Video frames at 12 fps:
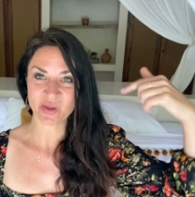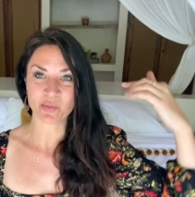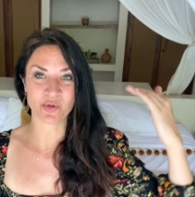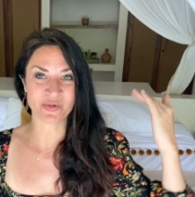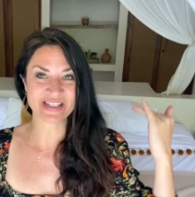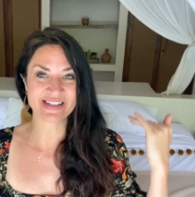
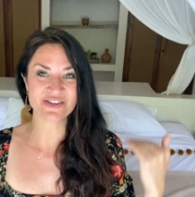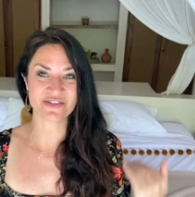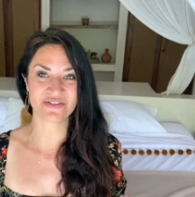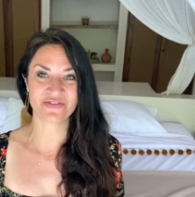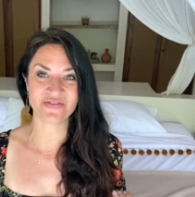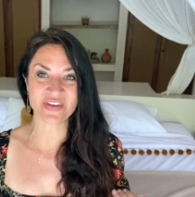but we still
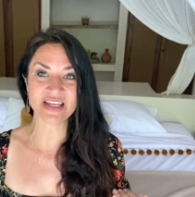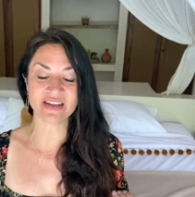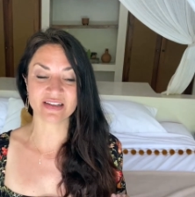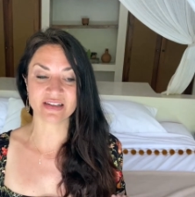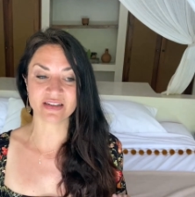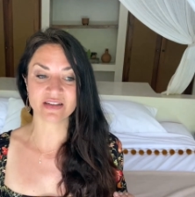
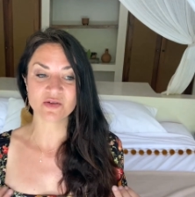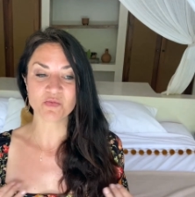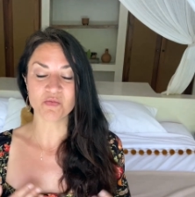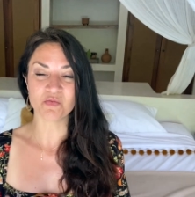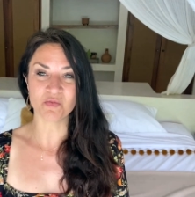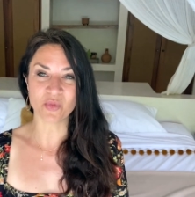feel
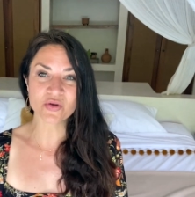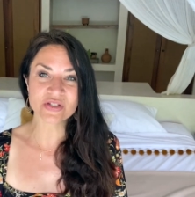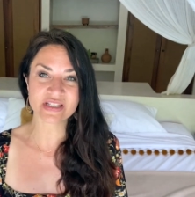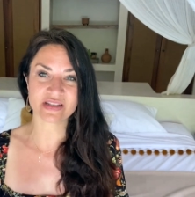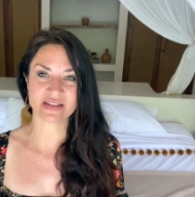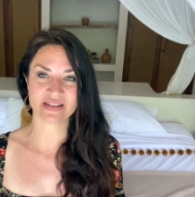
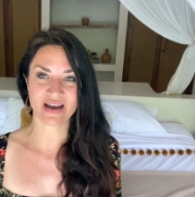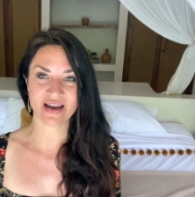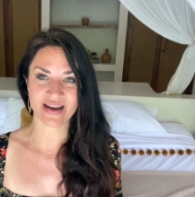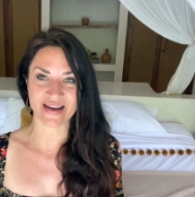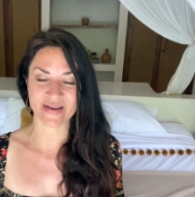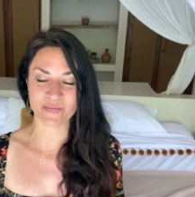most of the
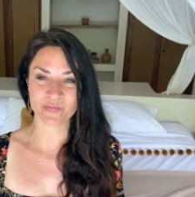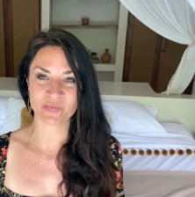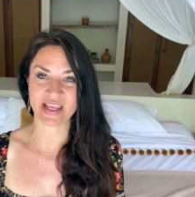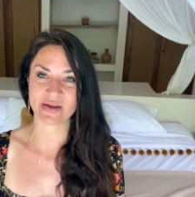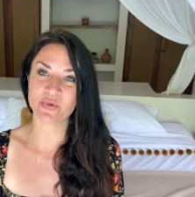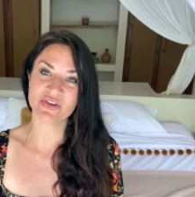time
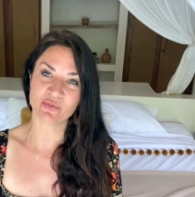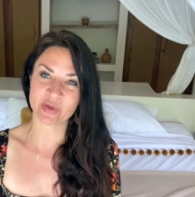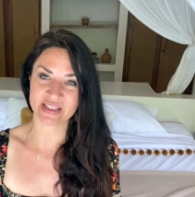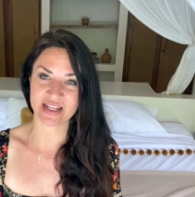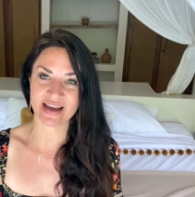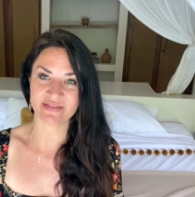like we've
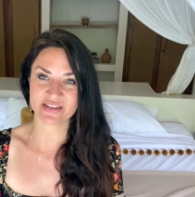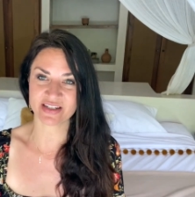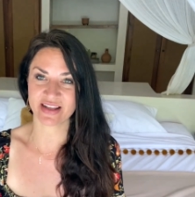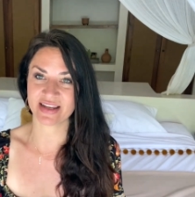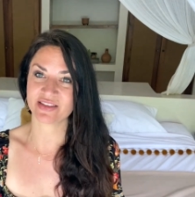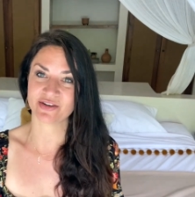been left,
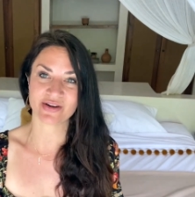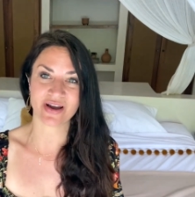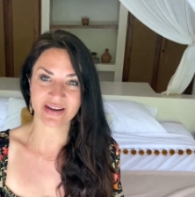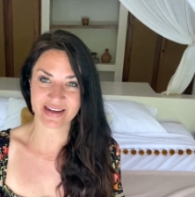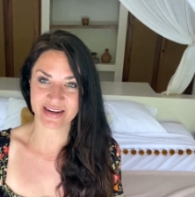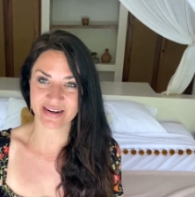like they're
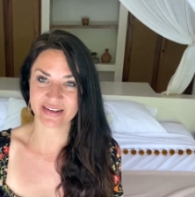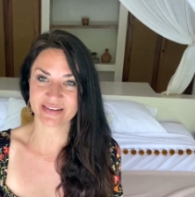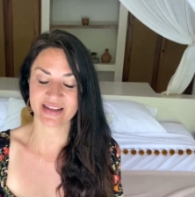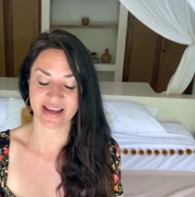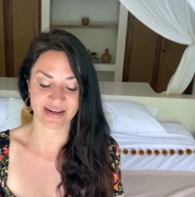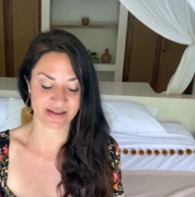not here,
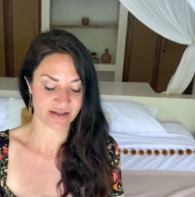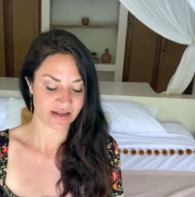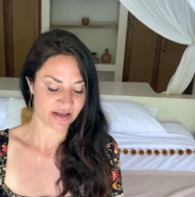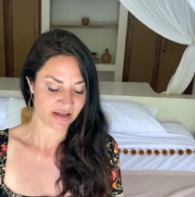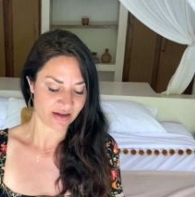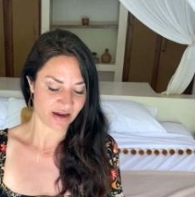like
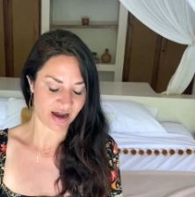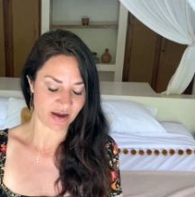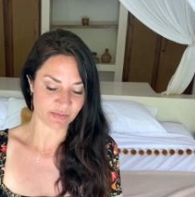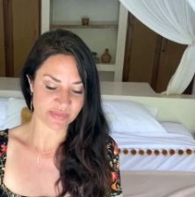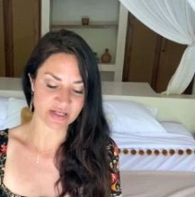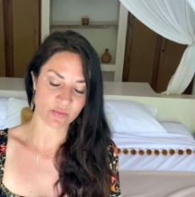
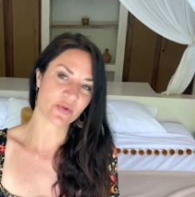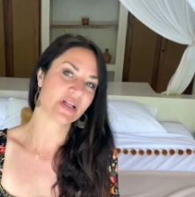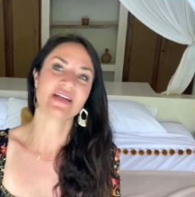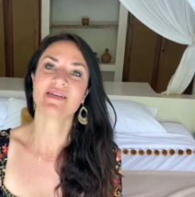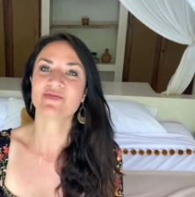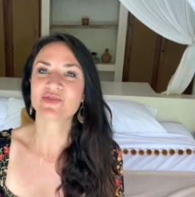
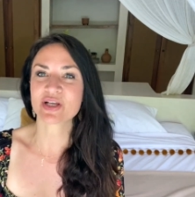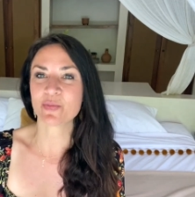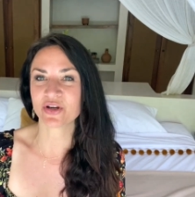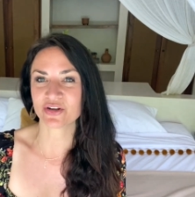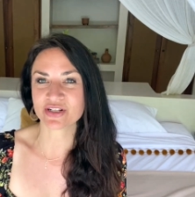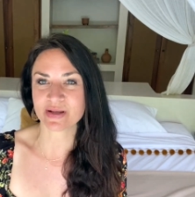someone
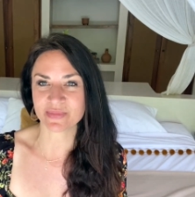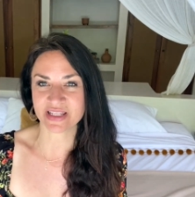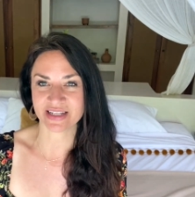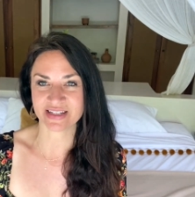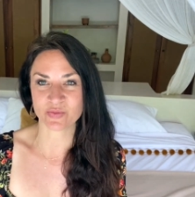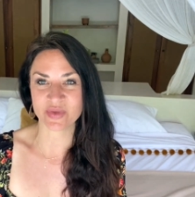or
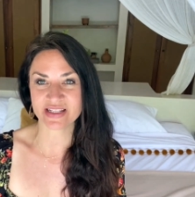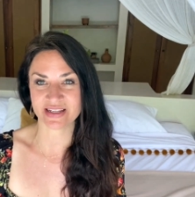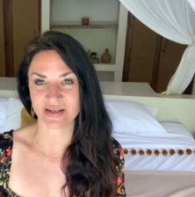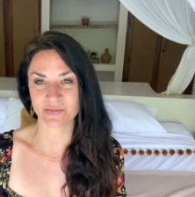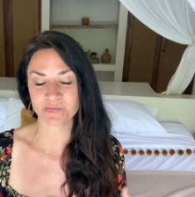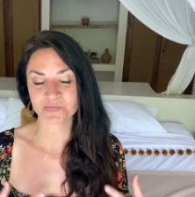something is
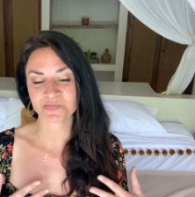missing.